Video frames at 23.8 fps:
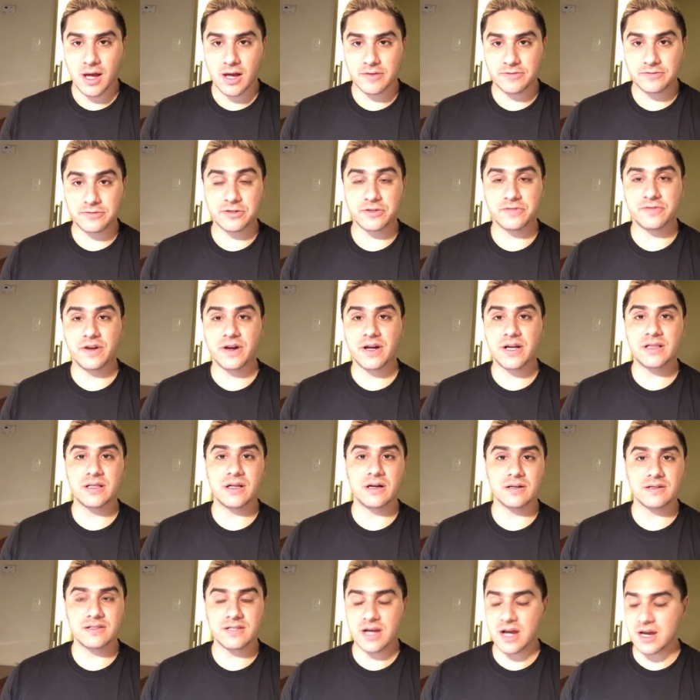for a very
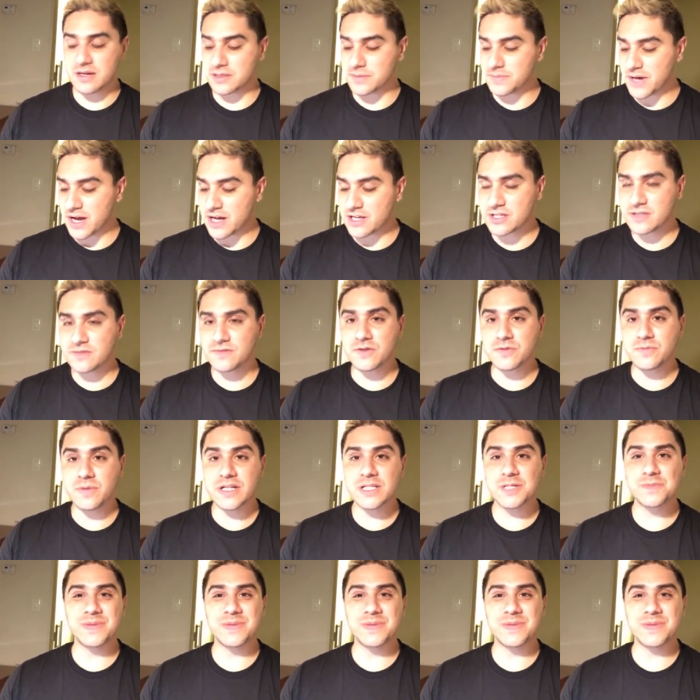long time, the past few months.